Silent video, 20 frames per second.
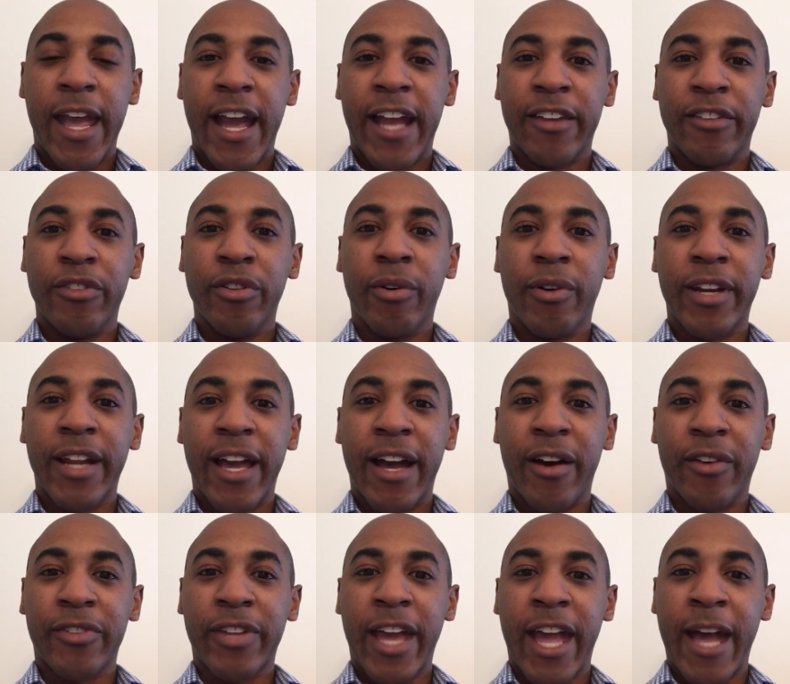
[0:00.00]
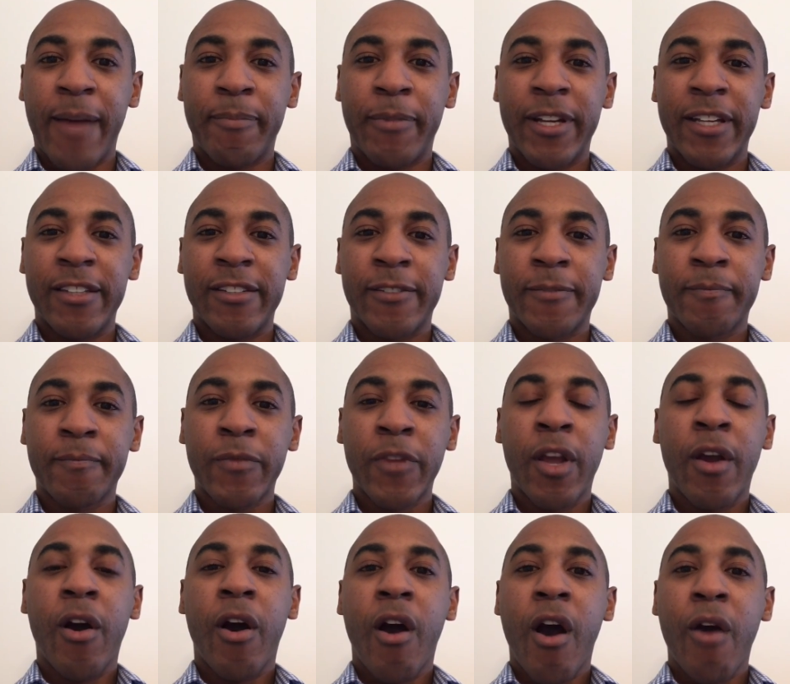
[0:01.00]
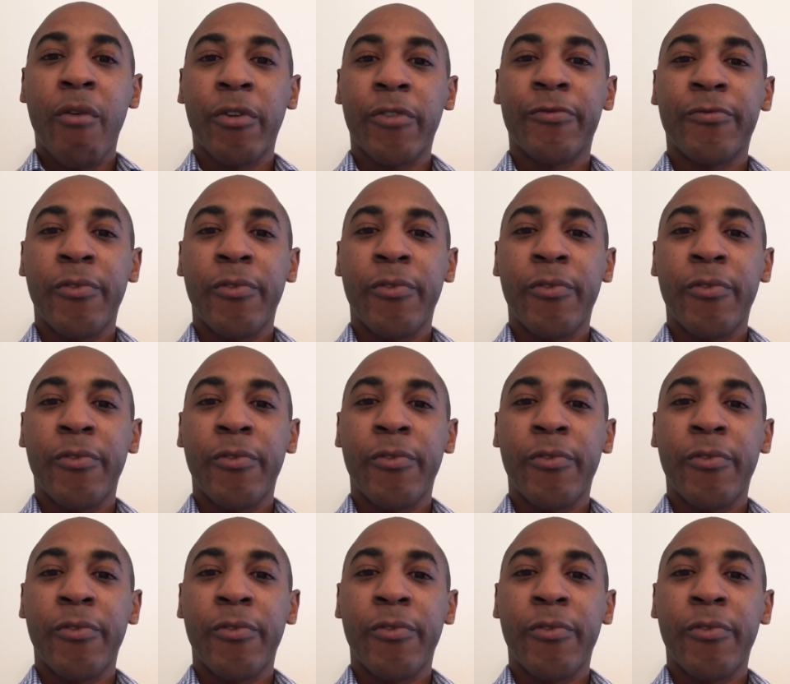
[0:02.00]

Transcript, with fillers: And you know what else happens? Over